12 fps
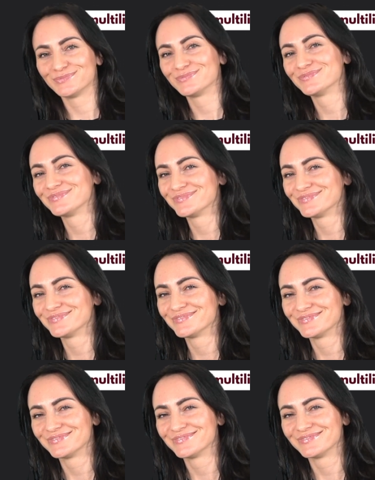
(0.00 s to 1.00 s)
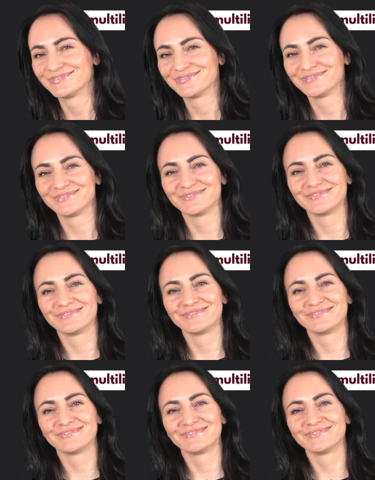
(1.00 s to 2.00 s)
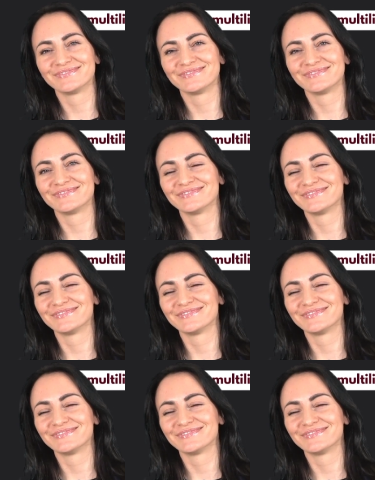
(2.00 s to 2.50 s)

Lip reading: No one is speaking in this clip.